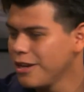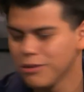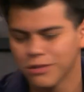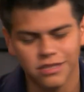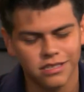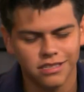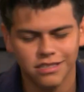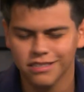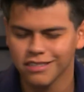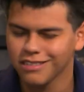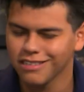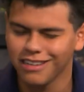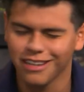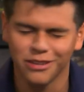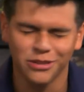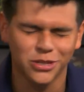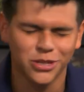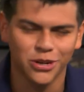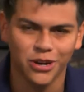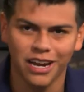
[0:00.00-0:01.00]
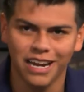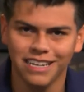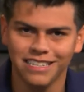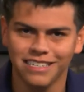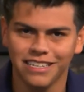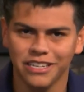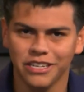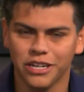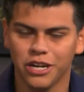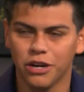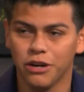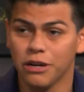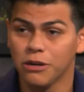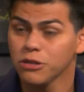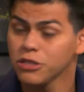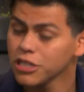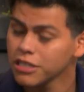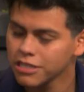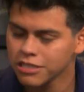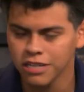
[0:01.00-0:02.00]
It was it was crazy, you know. It
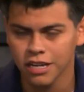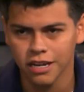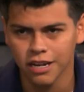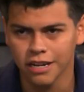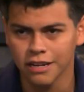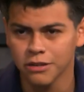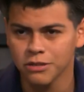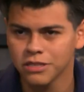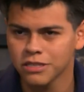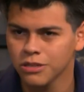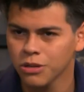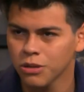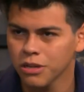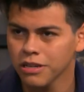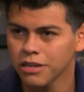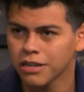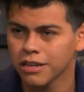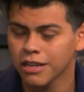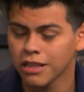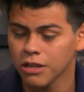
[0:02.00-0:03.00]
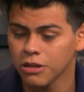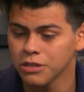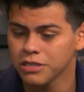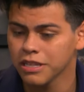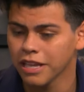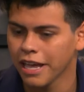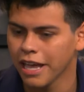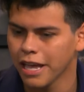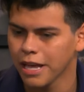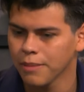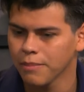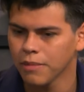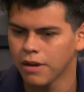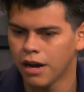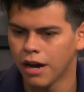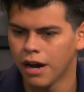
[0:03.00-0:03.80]
was a t- it was totally a close game.